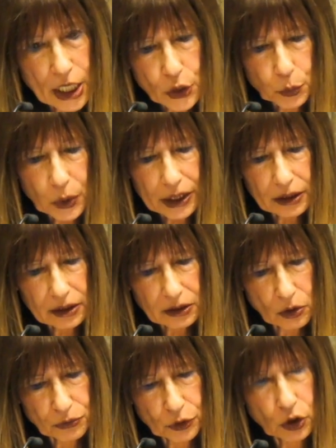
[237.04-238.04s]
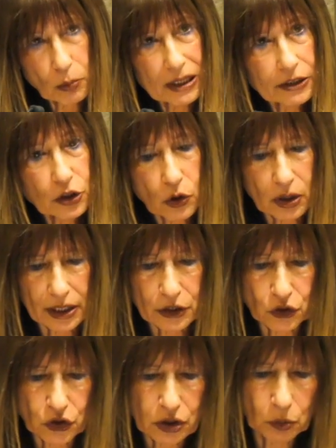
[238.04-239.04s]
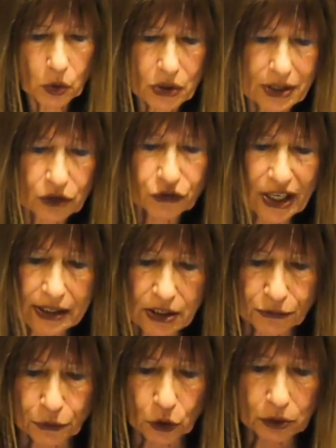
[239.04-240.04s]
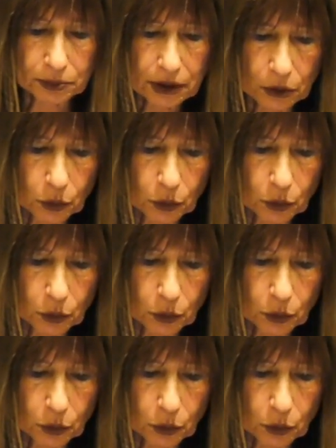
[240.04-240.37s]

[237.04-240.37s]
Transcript: The world of global knowledge was transformed